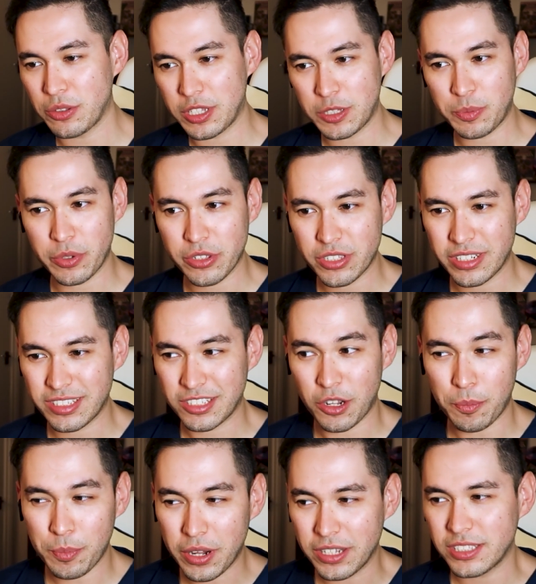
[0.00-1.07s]
so this person has
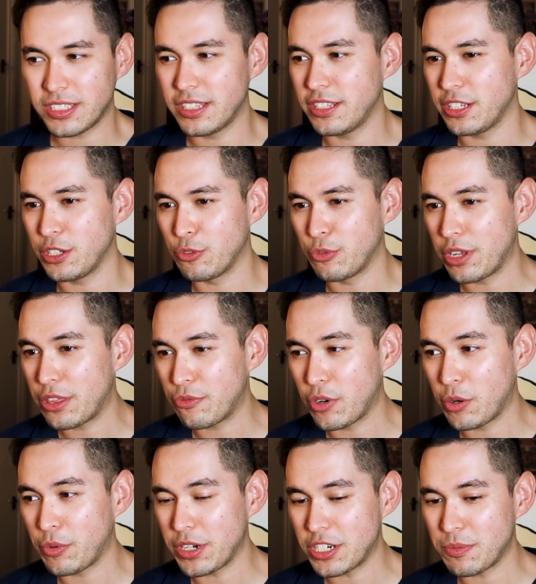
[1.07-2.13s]
got pus in the
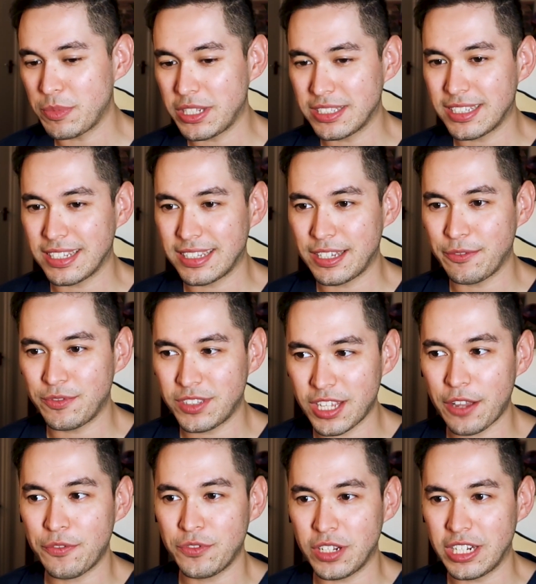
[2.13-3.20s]
urethra, which means that they've
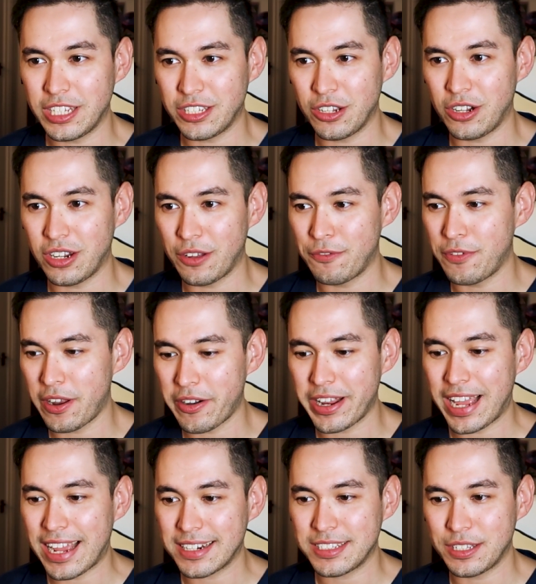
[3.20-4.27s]
definitely got a very
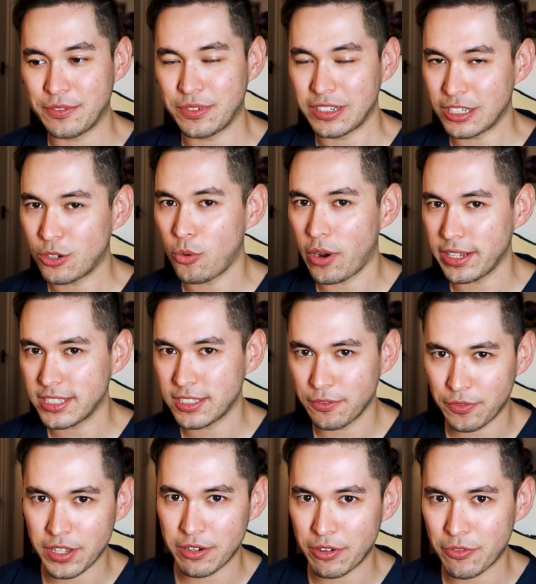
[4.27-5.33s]
active and quite
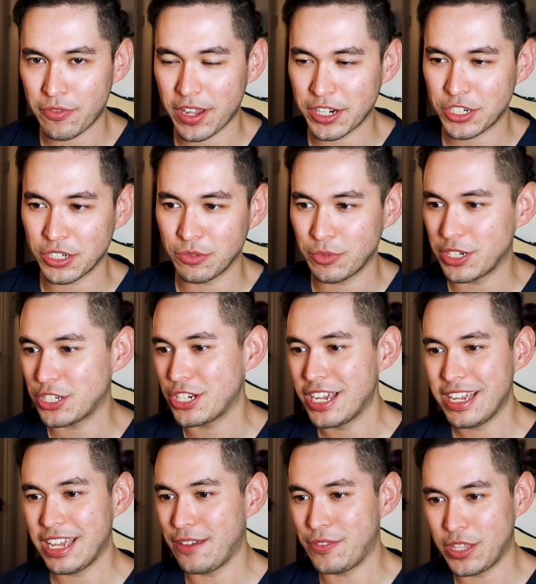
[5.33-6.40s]
severe infection, which
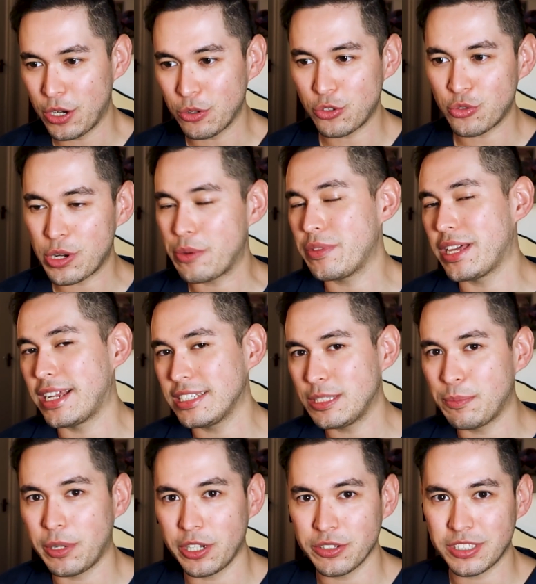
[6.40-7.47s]
if they don't treat with
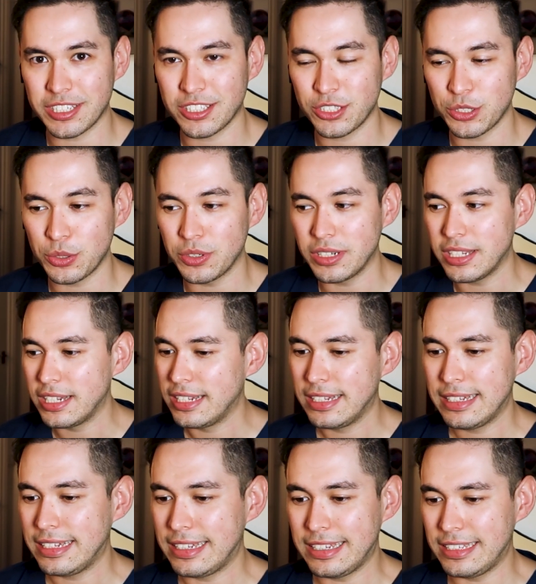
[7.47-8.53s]
antibiotics soon,
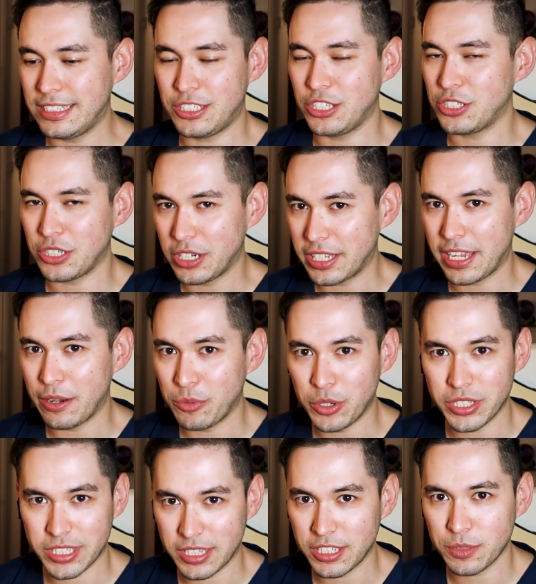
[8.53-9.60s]
it's just going to get
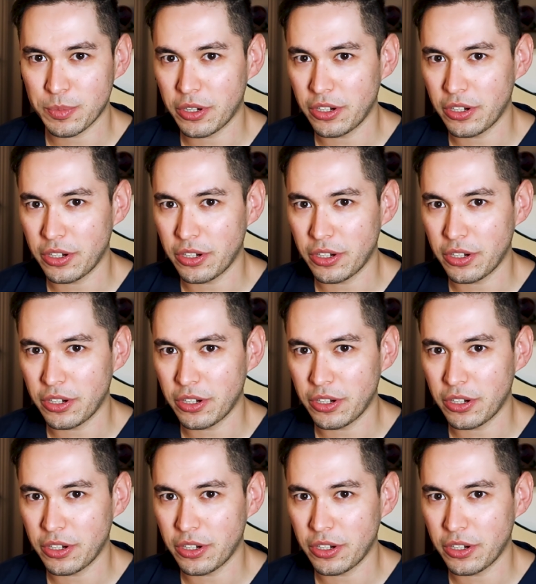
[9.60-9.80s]
worse at this